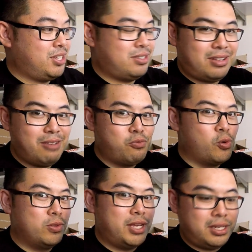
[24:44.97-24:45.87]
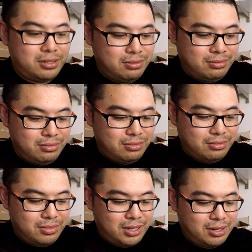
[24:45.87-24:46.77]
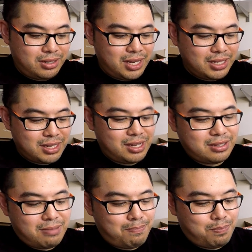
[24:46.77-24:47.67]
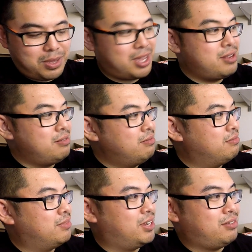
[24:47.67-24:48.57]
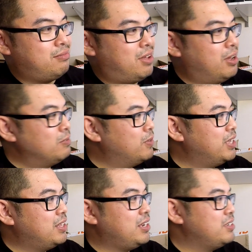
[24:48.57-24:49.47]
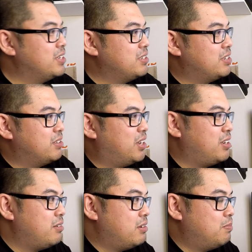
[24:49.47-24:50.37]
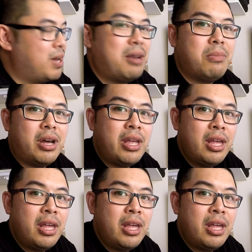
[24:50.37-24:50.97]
I've worn these. You know, these things beat. like I wear these as a like part of my